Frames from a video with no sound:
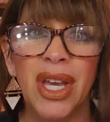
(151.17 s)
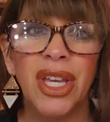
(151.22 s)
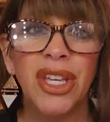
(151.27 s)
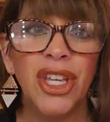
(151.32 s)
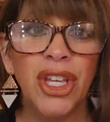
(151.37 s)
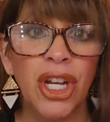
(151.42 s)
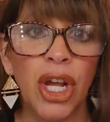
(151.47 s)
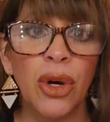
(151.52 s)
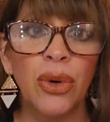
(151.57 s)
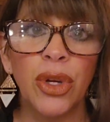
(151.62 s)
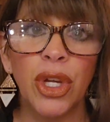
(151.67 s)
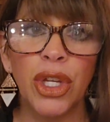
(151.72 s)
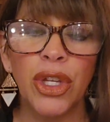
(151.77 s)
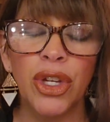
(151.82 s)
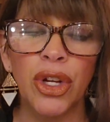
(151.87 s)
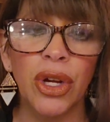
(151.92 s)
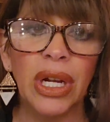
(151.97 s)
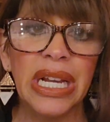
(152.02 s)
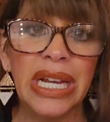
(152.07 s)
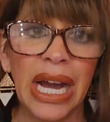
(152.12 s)

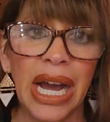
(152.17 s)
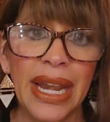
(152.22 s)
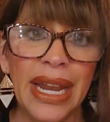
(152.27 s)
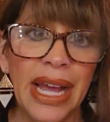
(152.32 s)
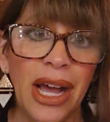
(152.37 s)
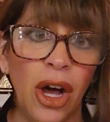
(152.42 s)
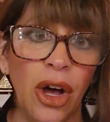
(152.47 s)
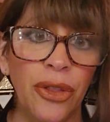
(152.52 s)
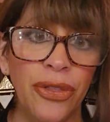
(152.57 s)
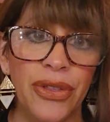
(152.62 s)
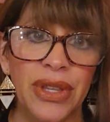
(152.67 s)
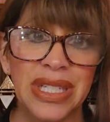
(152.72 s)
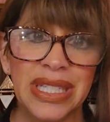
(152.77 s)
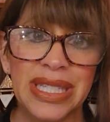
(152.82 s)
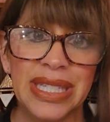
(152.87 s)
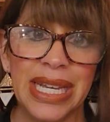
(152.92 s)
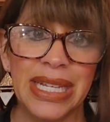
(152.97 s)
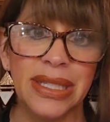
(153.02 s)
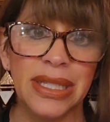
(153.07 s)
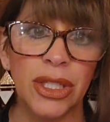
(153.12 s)
Your gut health
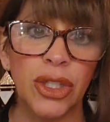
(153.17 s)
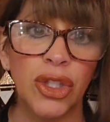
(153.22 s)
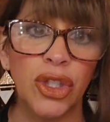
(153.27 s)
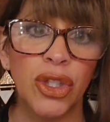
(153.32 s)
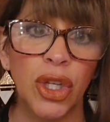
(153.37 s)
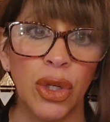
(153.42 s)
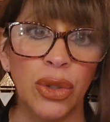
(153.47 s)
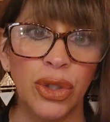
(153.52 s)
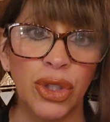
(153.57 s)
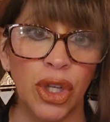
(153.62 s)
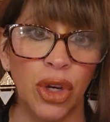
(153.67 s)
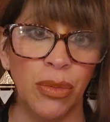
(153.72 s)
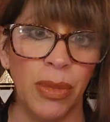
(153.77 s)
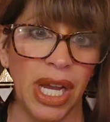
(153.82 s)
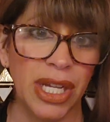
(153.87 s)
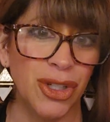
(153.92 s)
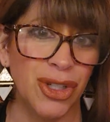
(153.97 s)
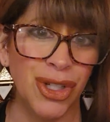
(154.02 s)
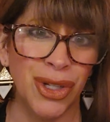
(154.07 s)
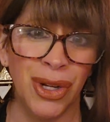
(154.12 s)
says so
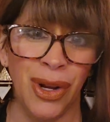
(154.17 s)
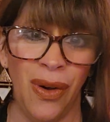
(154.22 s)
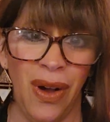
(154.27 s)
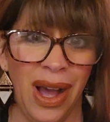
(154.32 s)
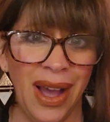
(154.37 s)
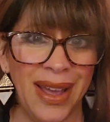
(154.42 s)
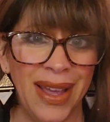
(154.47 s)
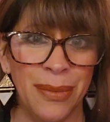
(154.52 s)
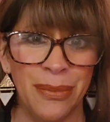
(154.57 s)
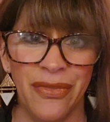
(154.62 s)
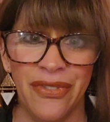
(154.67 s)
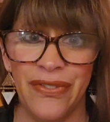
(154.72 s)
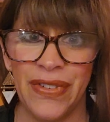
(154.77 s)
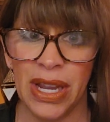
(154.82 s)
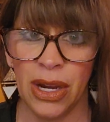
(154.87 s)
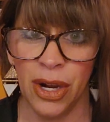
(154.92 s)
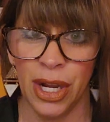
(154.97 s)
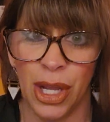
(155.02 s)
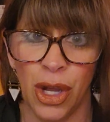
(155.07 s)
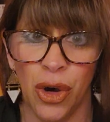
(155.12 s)
much. I am
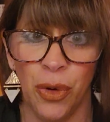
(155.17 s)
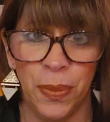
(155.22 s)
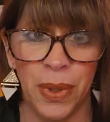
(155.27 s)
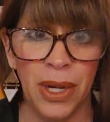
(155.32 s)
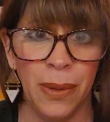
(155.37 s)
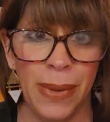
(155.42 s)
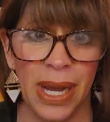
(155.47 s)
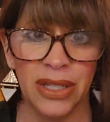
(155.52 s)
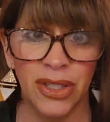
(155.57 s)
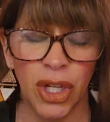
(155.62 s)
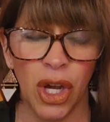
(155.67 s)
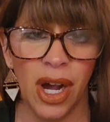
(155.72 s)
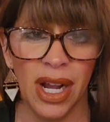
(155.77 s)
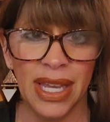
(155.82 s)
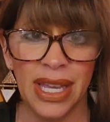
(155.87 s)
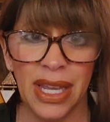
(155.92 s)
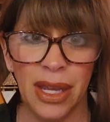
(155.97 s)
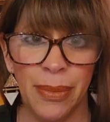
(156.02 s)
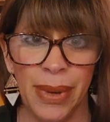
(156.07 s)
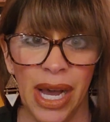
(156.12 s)
very open about
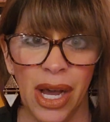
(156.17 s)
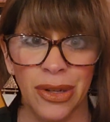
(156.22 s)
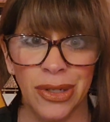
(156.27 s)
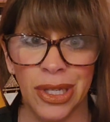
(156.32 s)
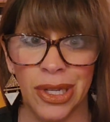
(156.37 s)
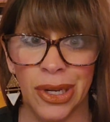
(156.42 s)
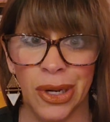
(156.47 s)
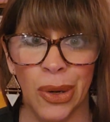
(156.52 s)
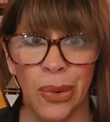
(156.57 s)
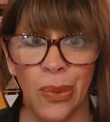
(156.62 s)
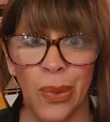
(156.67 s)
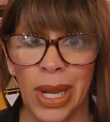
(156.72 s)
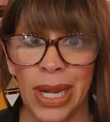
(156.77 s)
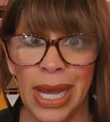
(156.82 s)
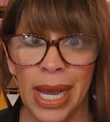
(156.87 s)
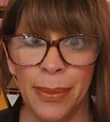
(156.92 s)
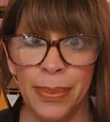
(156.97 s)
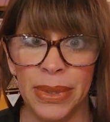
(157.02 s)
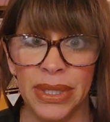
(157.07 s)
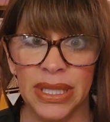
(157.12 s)
talking about, what
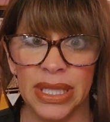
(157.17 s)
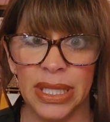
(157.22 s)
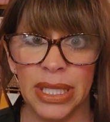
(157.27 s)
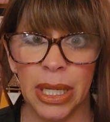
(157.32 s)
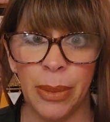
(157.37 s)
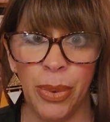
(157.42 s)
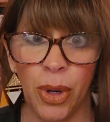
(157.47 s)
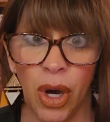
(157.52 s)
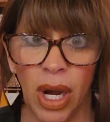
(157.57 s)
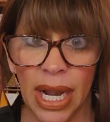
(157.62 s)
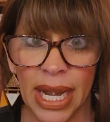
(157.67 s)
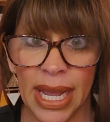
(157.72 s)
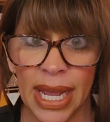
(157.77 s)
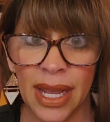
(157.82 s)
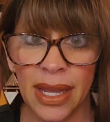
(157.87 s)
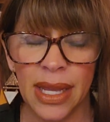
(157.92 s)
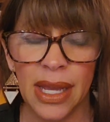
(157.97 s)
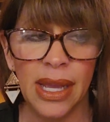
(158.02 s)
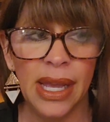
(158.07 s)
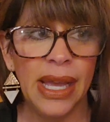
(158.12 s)
happens in the
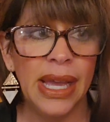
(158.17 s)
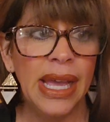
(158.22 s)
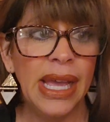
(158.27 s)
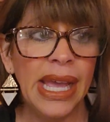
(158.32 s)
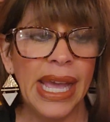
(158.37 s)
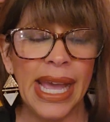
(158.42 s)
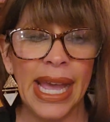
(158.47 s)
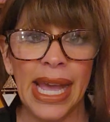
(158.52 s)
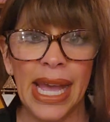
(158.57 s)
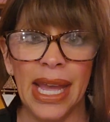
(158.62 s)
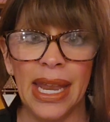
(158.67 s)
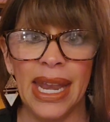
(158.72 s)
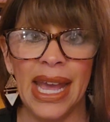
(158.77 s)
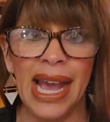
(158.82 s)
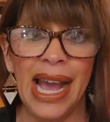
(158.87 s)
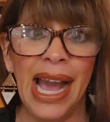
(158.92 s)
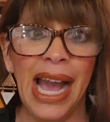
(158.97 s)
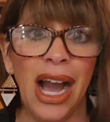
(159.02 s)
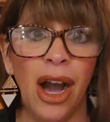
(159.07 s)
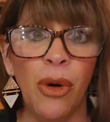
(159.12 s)
body and
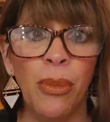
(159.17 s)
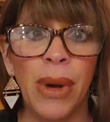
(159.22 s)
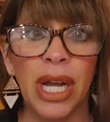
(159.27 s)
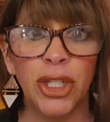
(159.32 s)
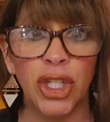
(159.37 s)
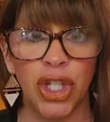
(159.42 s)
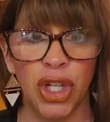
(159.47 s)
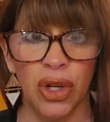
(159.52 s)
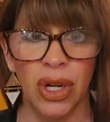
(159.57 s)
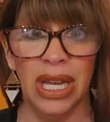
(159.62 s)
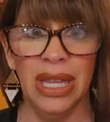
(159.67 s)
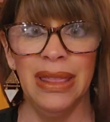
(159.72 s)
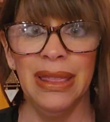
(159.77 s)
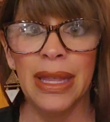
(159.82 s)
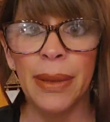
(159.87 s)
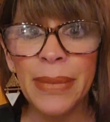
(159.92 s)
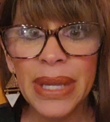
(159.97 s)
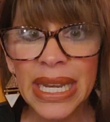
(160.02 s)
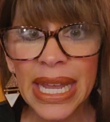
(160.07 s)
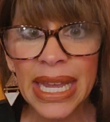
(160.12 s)
how much you're
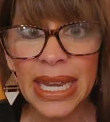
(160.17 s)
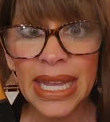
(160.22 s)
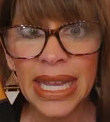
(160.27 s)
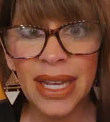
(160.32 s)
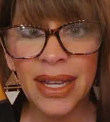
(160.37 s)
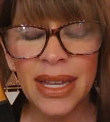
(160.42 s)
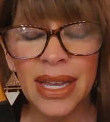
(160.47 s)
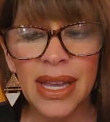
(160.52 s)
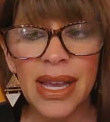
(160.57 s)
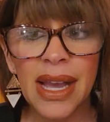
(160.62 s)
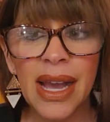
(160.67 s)
eliminating.